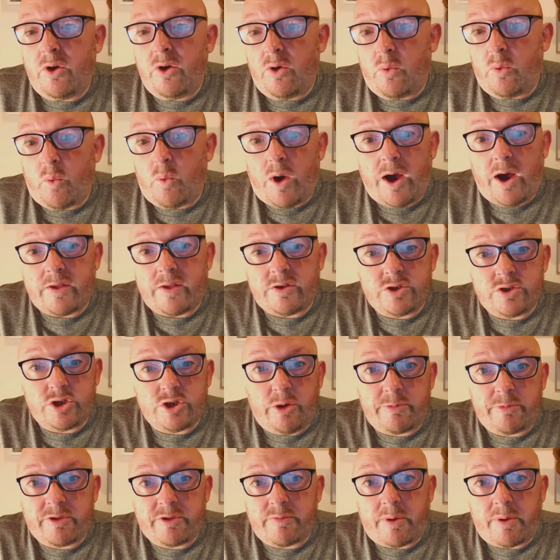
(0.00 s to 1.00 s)
why is the shop
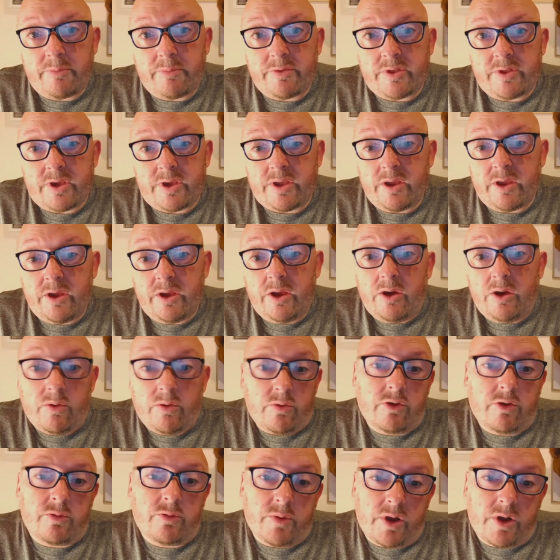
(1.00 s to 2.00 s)
so empty?
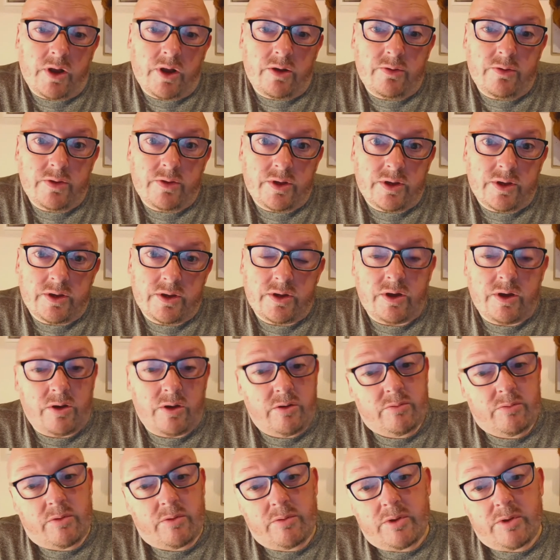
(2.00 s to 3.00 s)
Because we're closing.
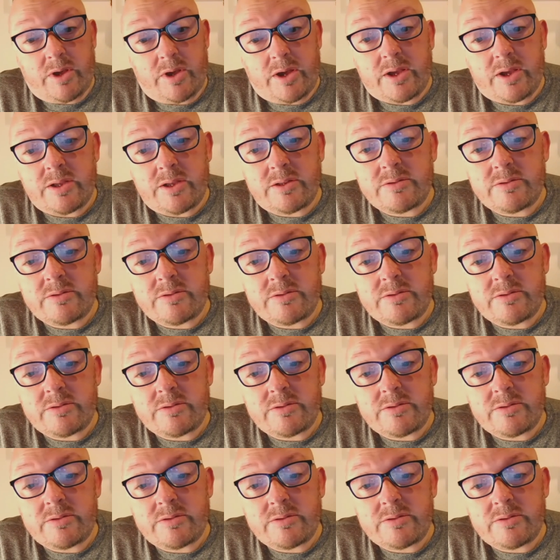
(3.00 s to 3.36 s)
Oh, okay.